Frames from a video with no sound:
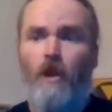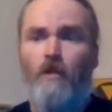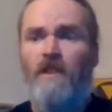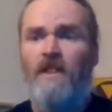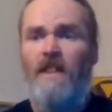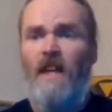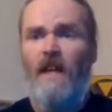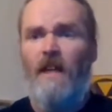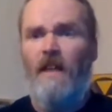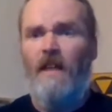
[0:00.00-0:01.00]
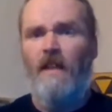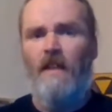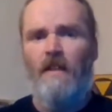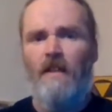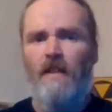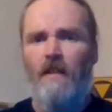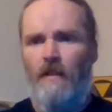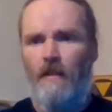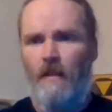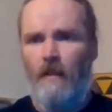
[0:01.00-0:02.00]
You don't say.
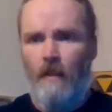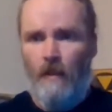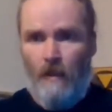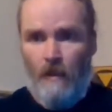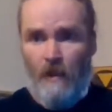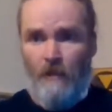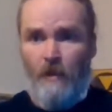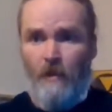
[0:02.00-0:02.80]
If you